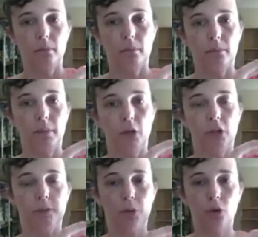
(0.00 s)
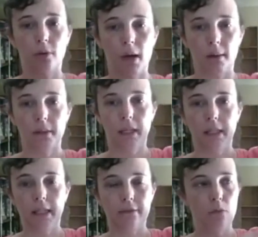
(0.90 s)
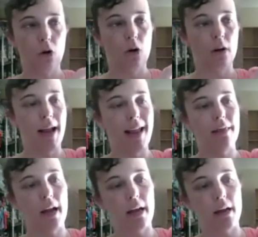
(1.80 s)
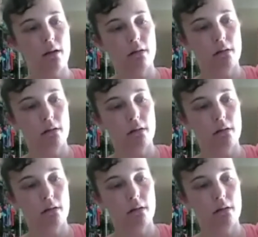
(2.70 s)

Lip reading: because you pull them up and they leave them on and they